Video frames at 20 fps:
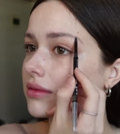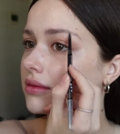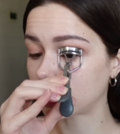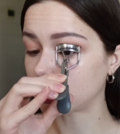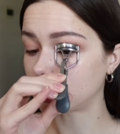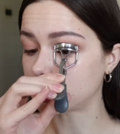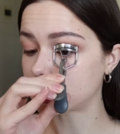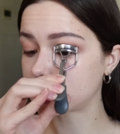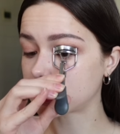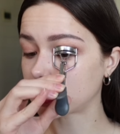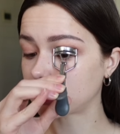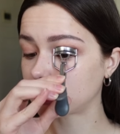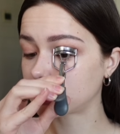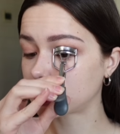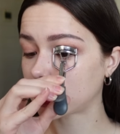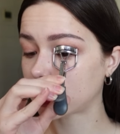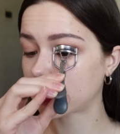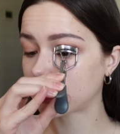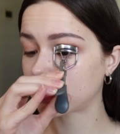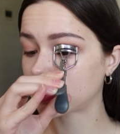At the same
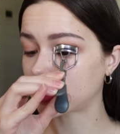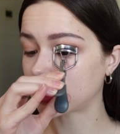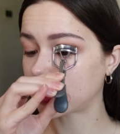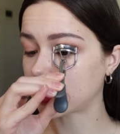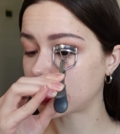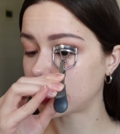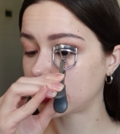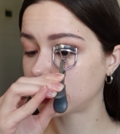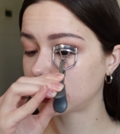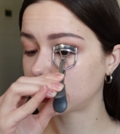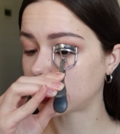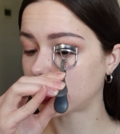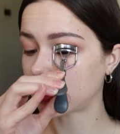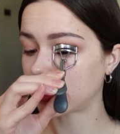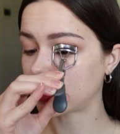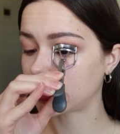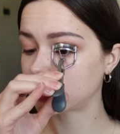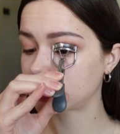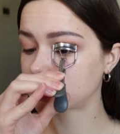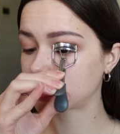time, with getting
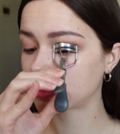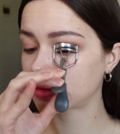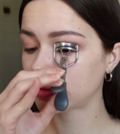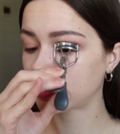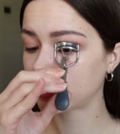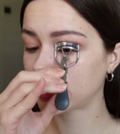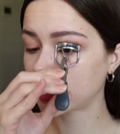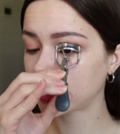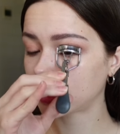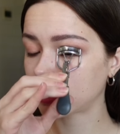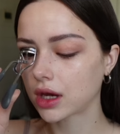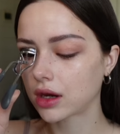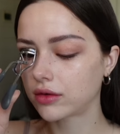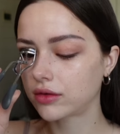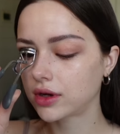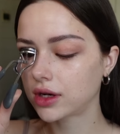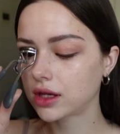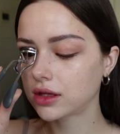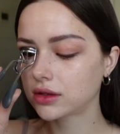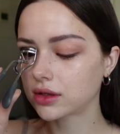tired too quick, I
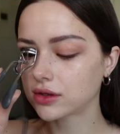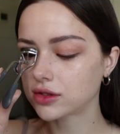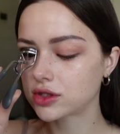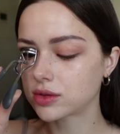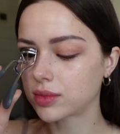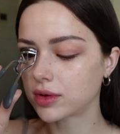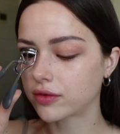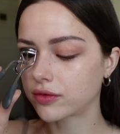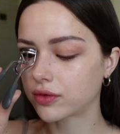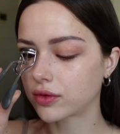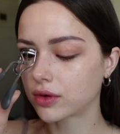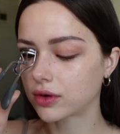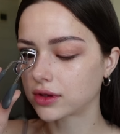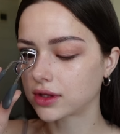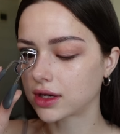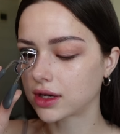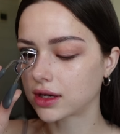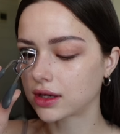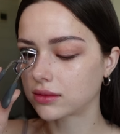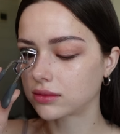already told you before
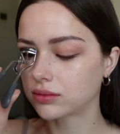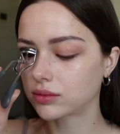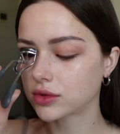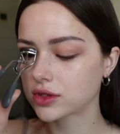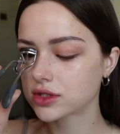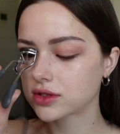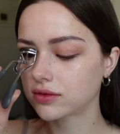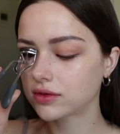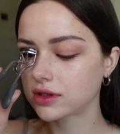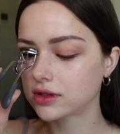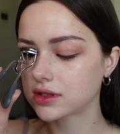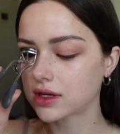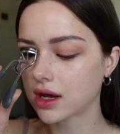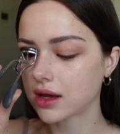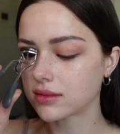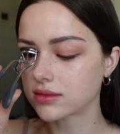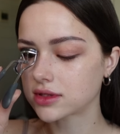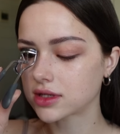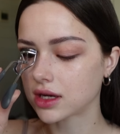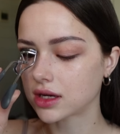that most of the
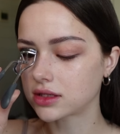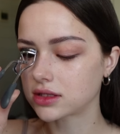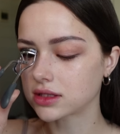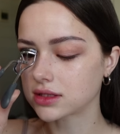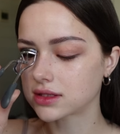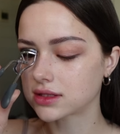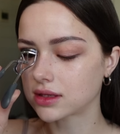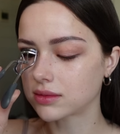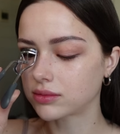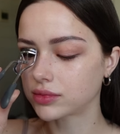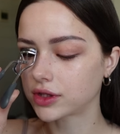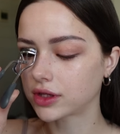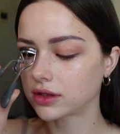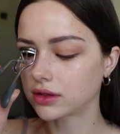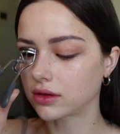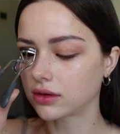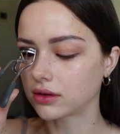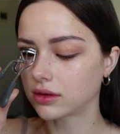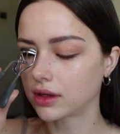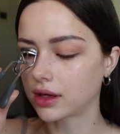times I just simply
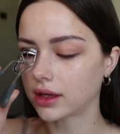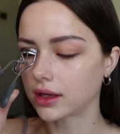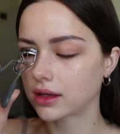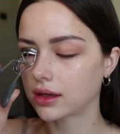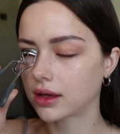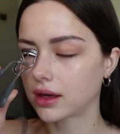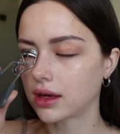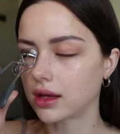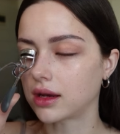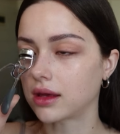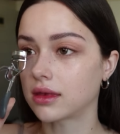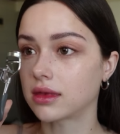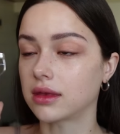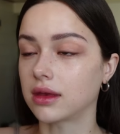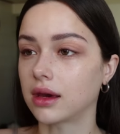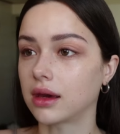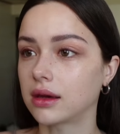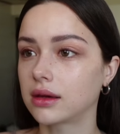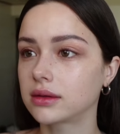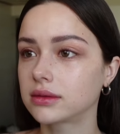don't like
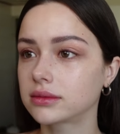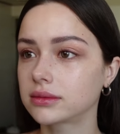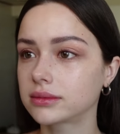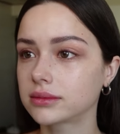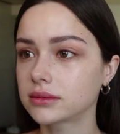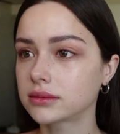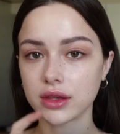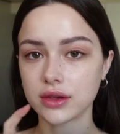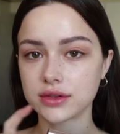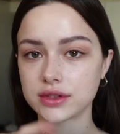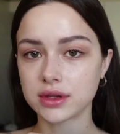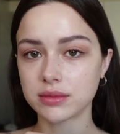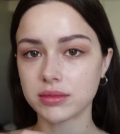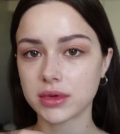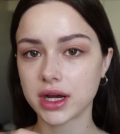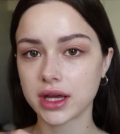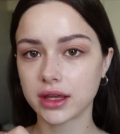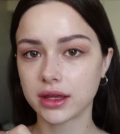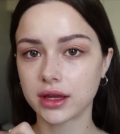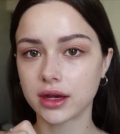anything. Using
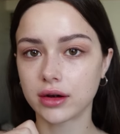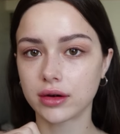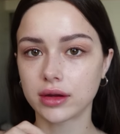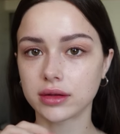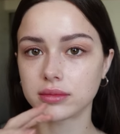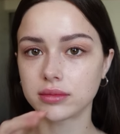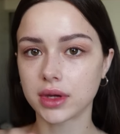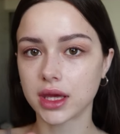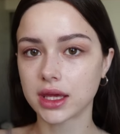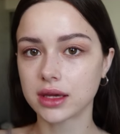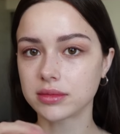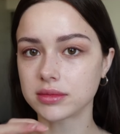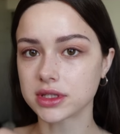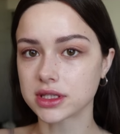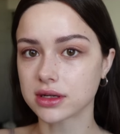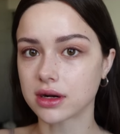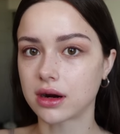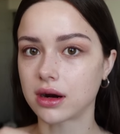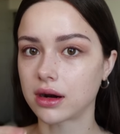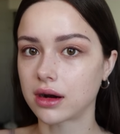my Hair and Make
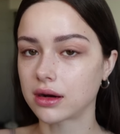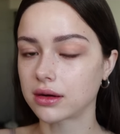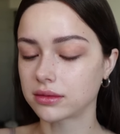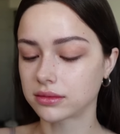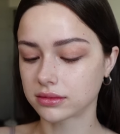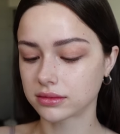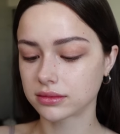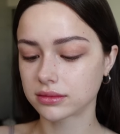mascara.